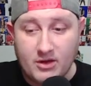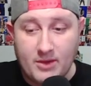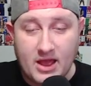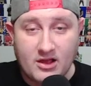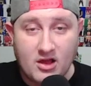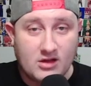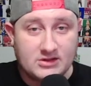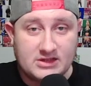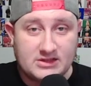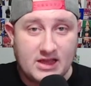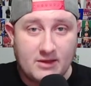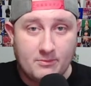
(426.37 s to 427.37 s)
but I can't see
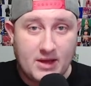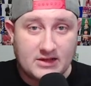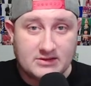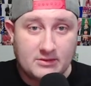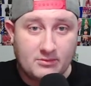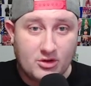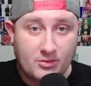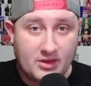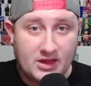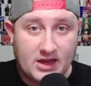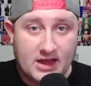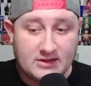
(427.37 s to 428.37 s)
Tatum Paxley becoming
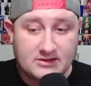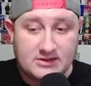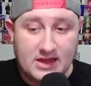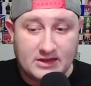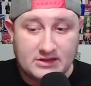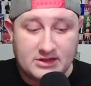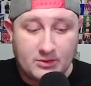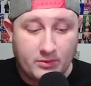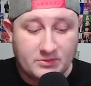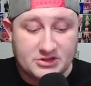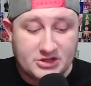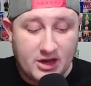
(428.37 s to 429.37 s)
the next NXT
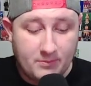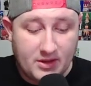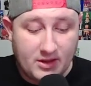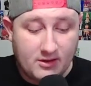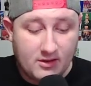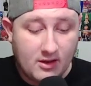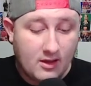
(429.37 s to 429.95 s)
Women's Champion.